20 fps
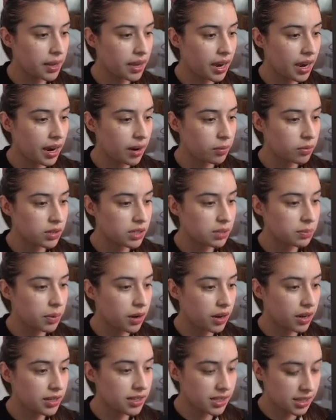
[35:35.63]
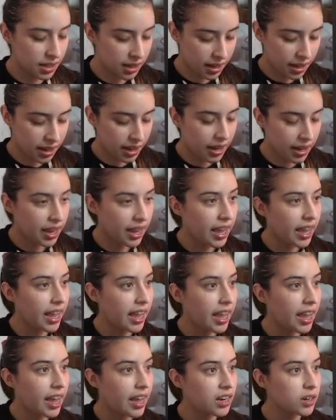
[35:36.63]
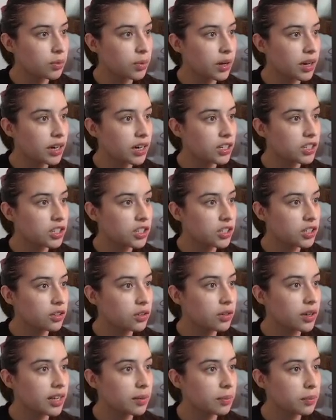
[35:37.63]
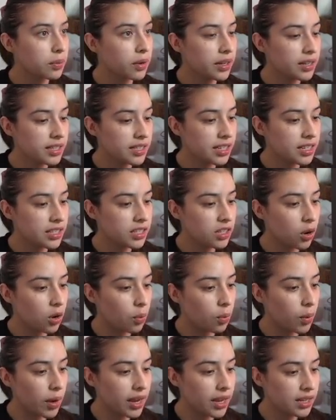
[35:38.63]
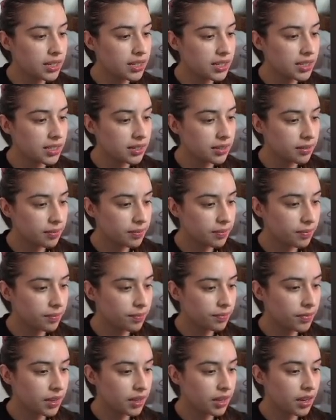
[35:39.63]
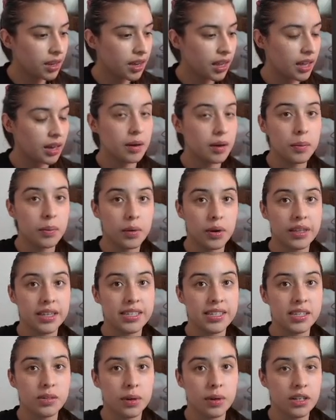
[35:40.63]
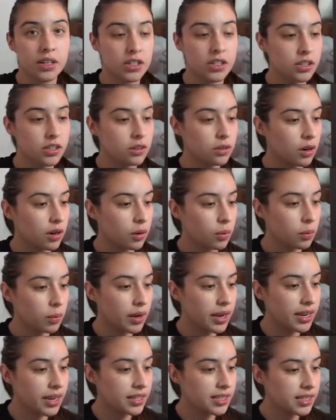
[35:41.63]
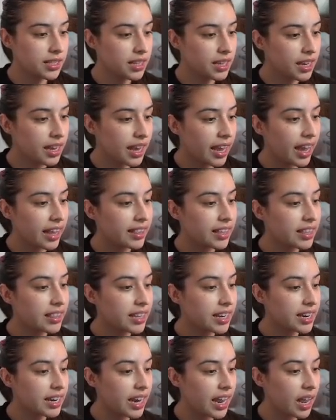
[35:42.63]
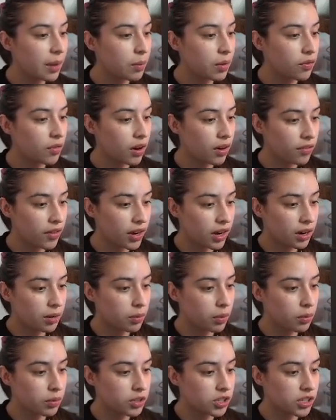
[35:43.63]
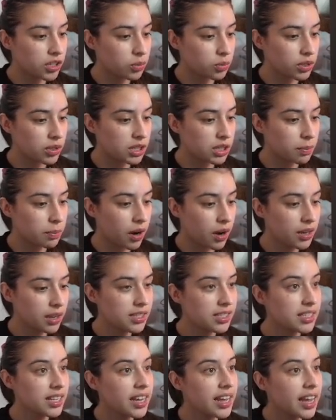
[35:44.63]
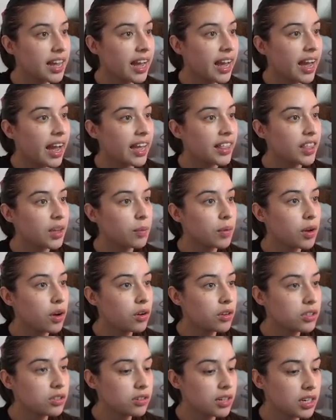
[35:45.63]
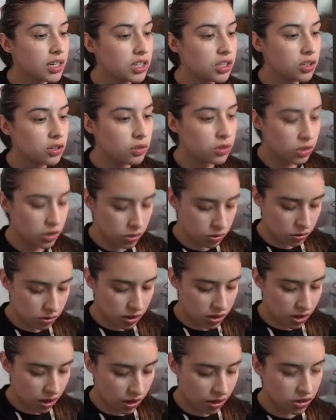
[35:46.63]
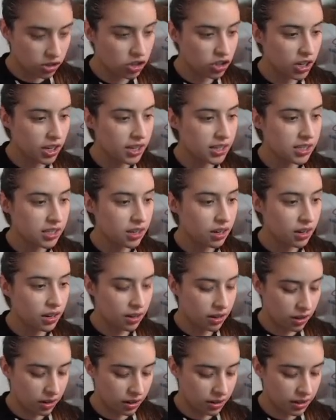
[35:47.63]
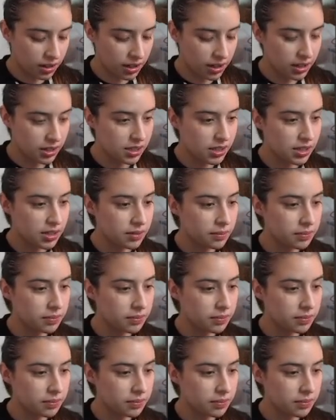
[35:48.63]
response, and we're going to do in parentheses await, and in parentheses we're going to do await, and then the name of our variable, which is response. And then we also need to do .json on this,